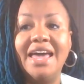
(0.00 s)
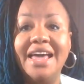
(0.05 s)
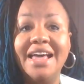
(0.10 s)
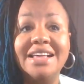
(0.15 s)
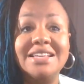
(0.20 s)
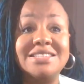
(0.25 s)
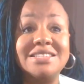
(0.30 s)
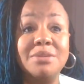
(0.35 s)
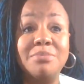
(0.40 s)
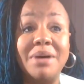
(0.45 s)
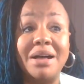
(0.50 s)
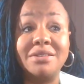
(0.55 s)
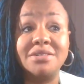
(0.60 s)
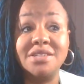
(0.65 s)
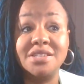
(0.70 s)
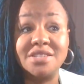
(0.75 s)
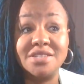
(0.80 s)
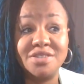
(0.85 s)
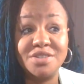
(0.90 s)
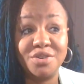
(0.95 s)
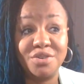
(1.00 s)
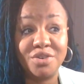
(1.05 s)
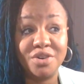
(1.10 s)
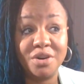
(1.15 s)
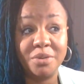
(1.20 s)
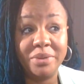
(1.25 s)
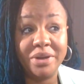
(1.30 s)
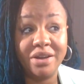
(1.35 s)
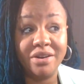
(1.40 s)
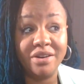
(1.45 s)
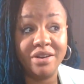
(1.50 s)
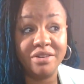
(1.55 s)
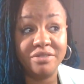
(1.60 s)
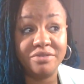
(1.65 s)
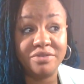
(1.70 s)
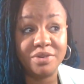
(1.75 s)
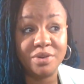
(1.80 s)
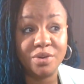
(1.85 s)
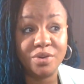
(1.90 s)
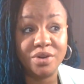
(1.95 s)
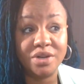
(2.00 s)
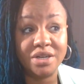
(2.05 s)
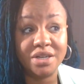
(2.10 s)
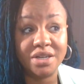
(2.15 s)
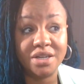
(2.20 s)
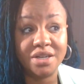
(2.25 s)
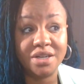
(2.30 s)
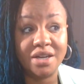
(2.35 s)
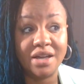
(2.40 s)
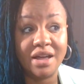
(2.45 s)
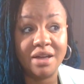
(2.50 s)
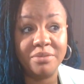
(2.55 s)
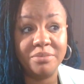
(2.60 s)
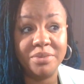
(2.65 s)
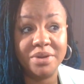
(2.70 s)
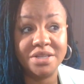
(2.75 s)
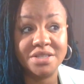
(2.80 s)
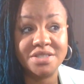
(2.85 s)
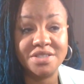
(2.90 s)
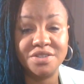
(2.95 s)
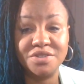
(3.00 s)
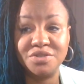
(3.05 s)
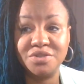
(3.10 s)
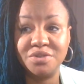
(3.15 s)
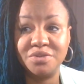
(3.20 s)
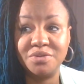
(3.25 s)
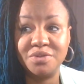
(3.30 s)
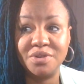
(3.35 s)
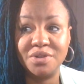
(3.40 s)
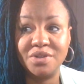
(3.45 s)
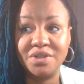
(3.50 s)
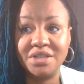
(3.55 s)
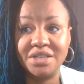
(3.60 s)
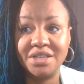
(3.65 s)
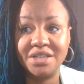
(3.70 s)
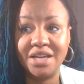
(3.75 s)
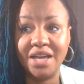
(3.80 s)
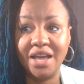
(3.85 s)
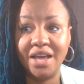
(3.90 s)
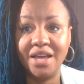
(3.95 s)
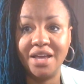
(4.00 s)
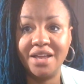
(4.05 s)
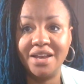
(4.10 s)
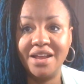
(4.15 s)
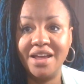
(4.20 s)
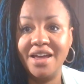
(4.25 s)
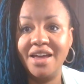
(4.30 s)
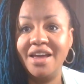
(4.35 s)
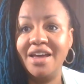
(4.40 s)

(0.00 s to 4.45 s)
It's about the storm here in Florida. I'm in Central Florida and